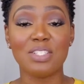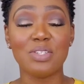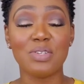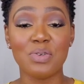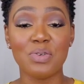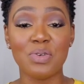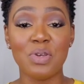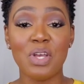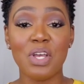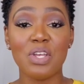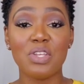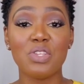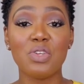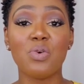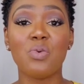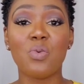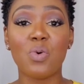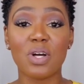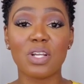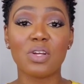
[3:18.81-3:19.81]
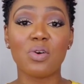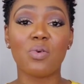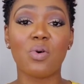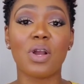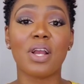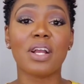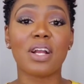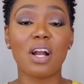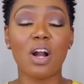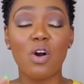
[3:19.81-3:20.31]
You want to
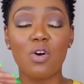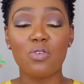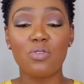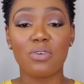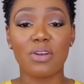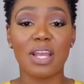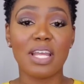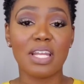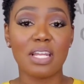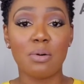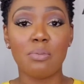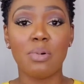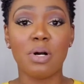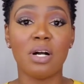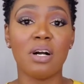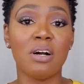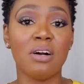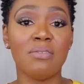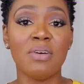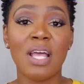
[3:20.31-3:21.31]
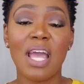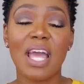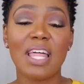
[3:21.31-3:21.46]
work over and above,